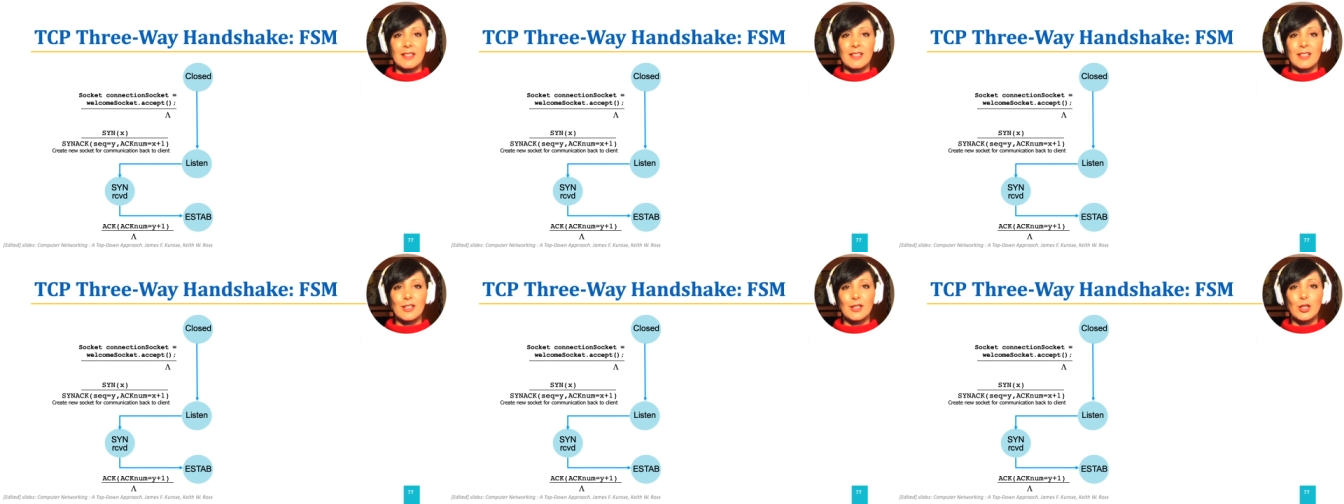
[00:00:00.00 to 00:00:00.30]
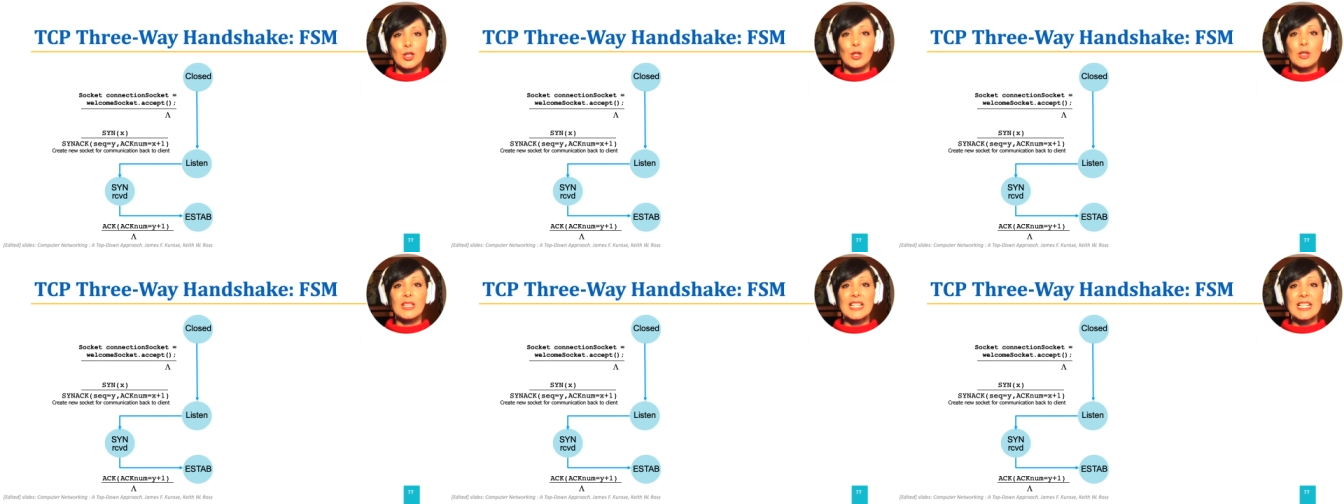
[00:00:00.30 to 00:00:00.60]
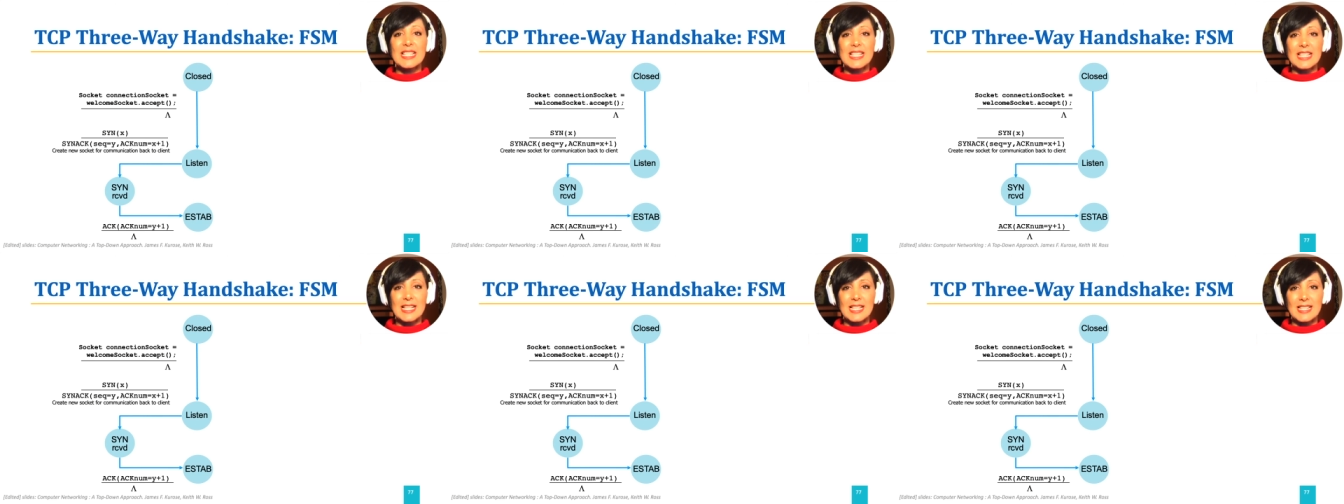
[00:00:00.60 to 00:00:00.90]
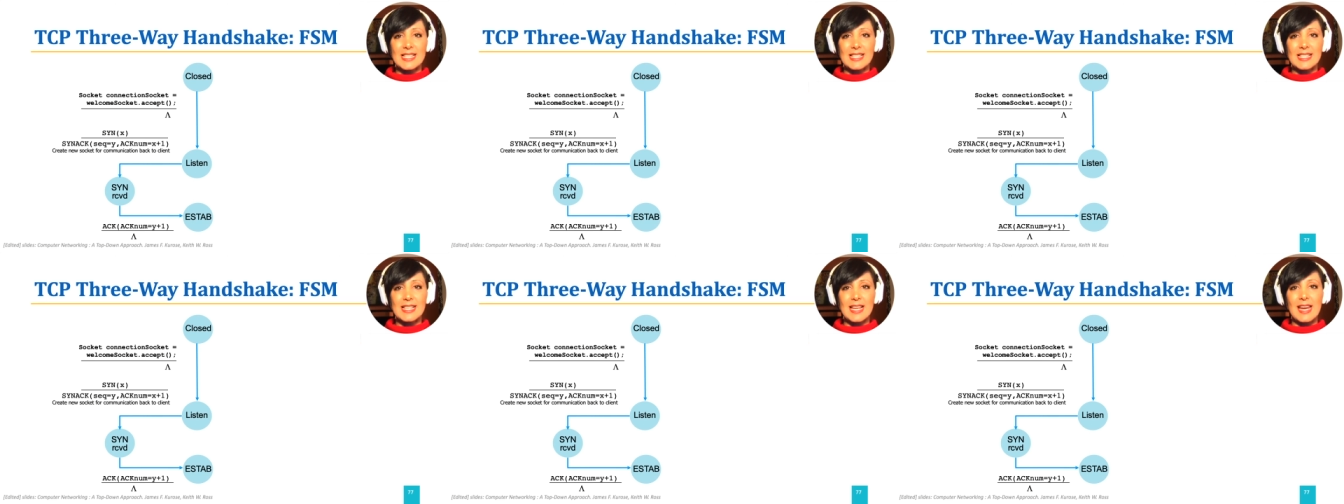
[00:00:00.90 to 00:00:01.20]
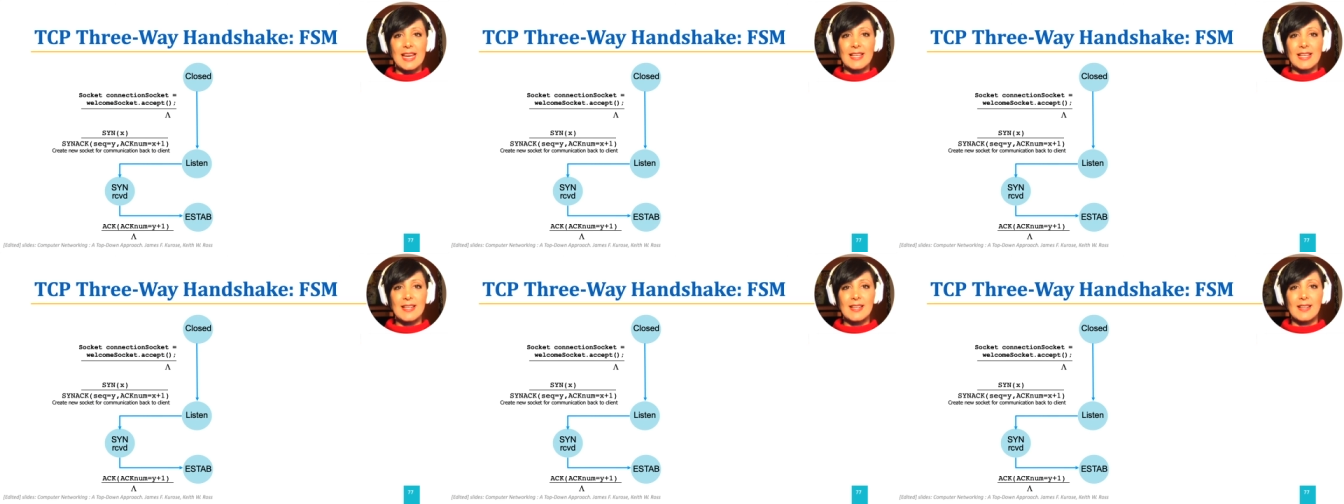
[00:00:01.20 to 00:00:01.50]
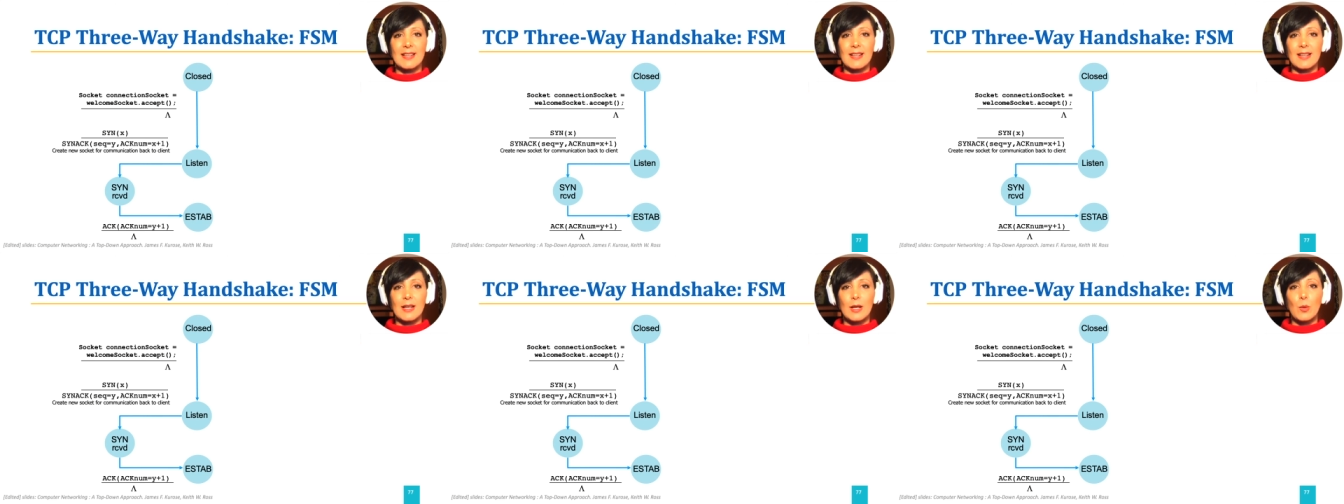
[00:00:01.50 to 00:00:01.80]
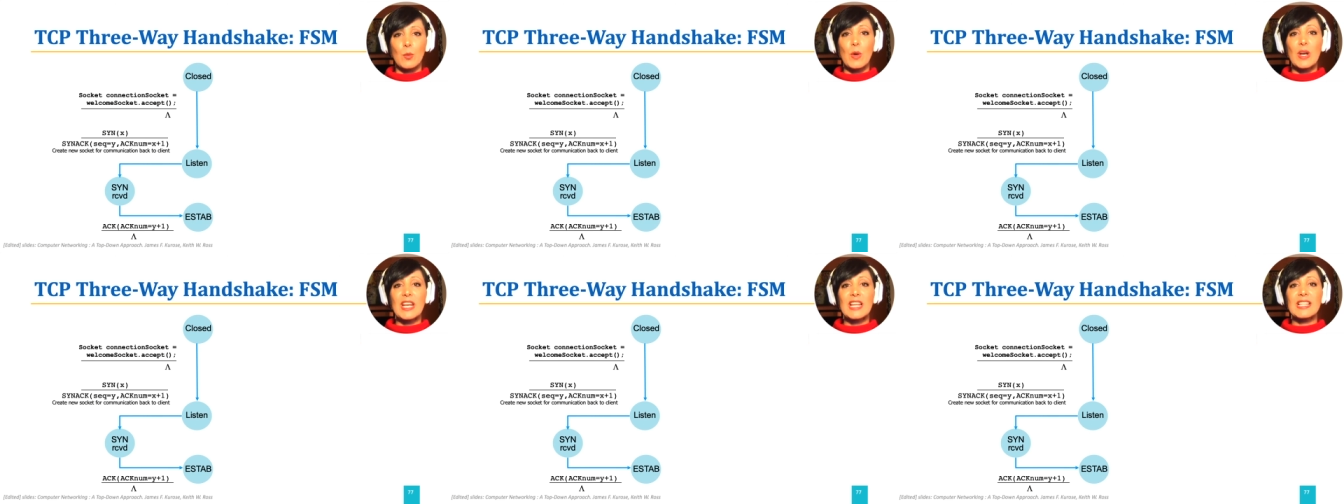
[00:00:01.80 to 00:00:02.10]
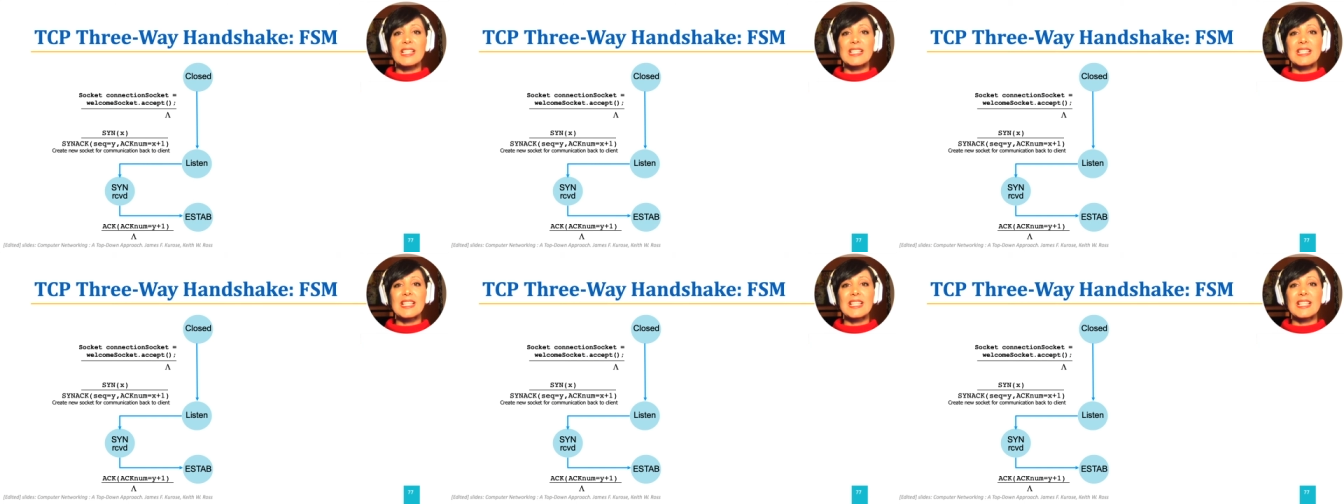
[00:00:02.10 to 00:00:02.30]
to listen state when it is